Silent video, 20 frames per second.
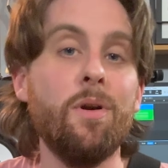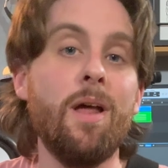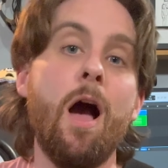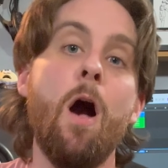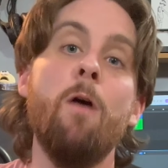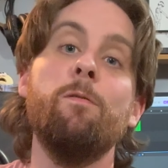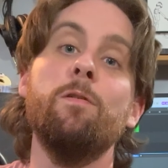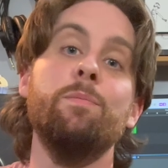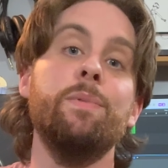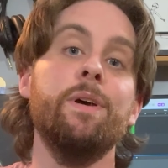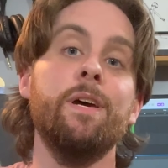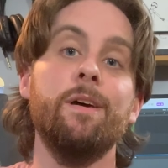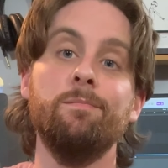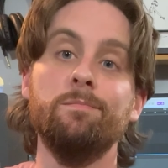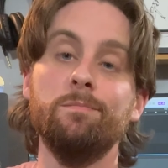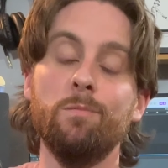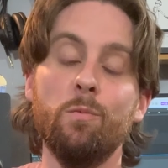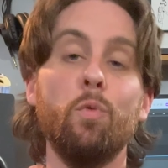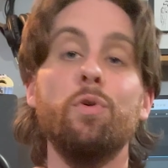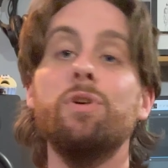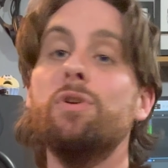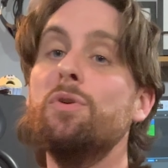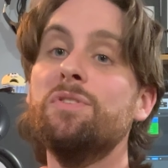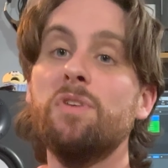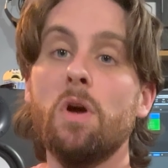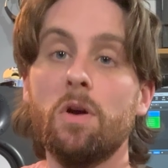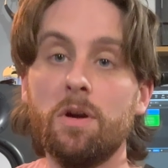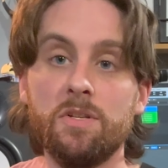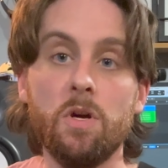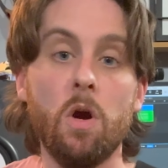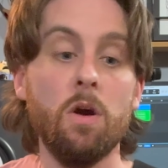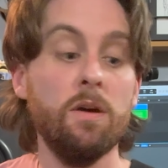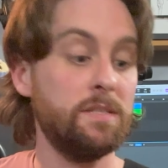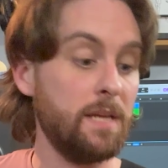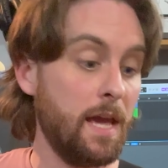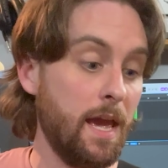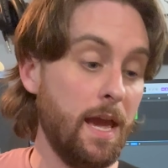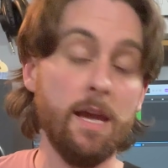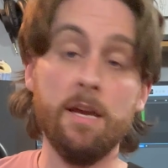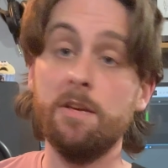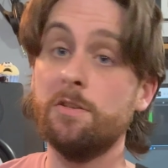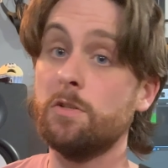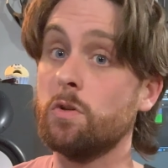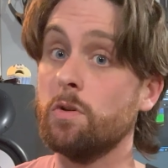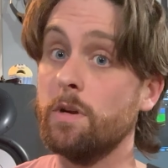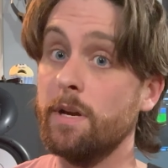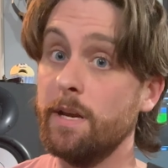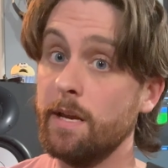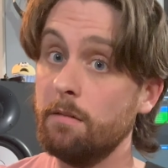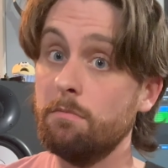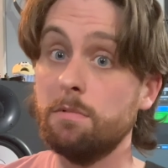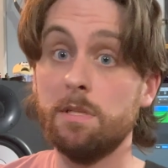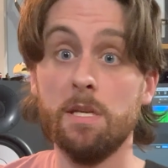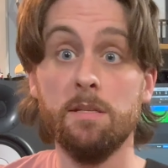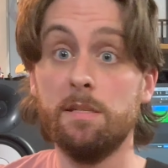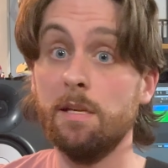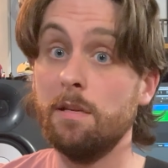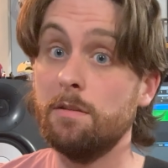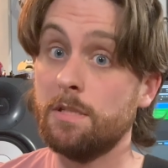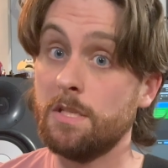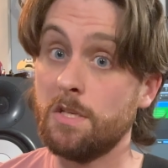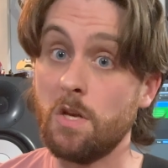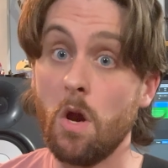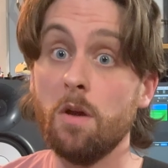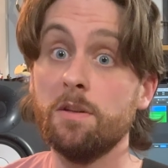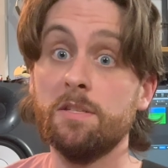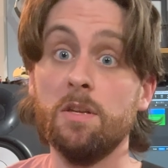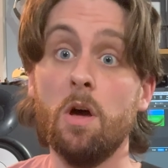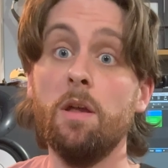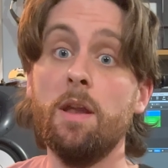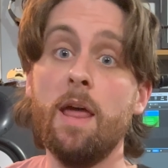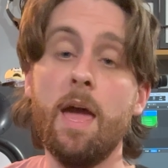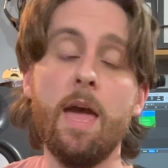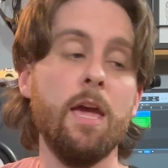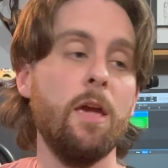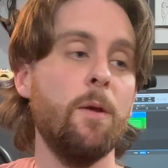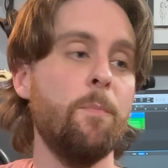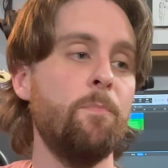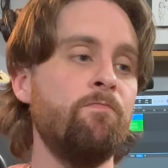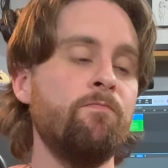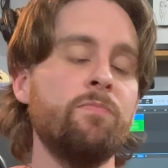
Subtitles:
alphabet. We'll use our guitar's A string since it starts on A.